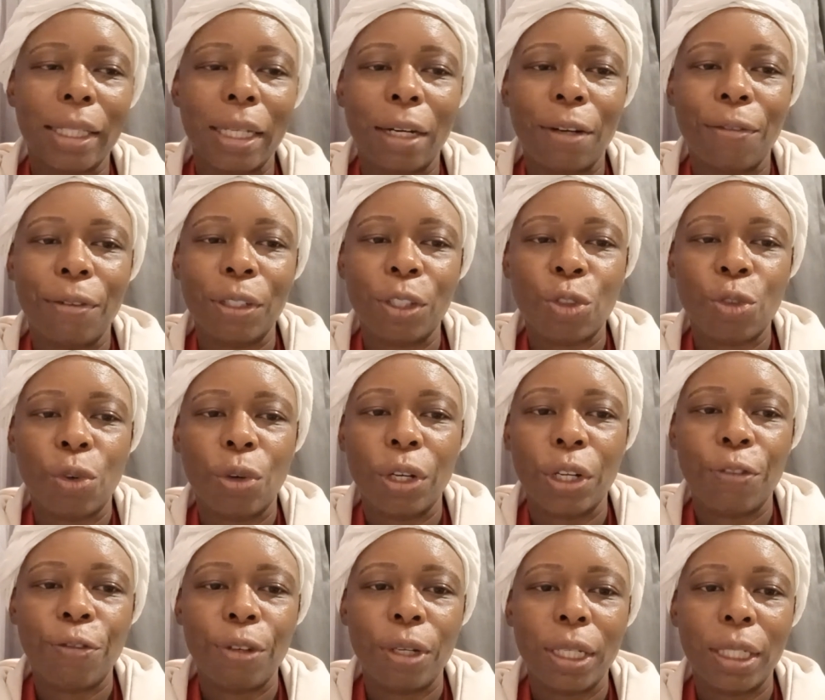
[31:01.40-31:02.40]
that have a strong
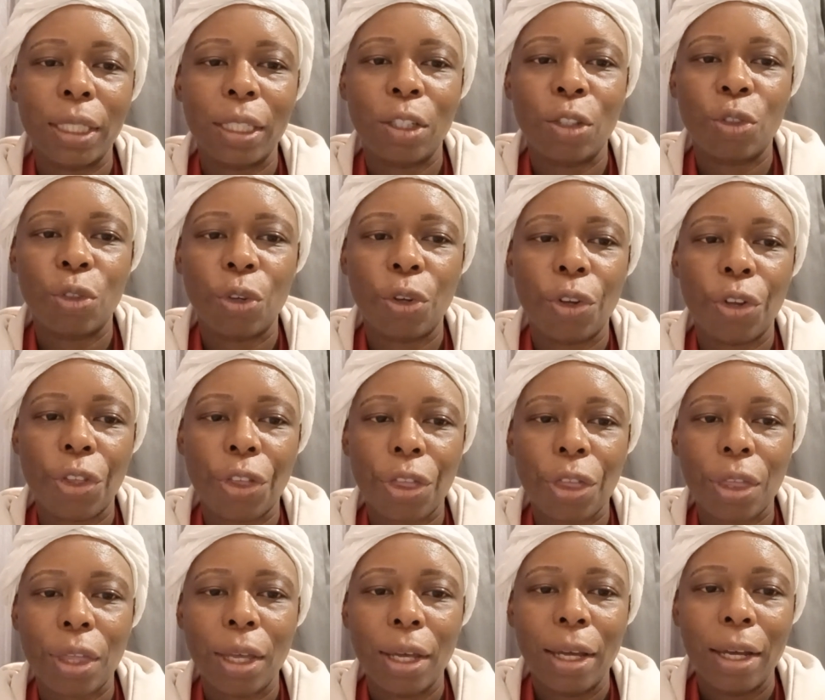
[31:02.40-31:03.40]
affinity to earth,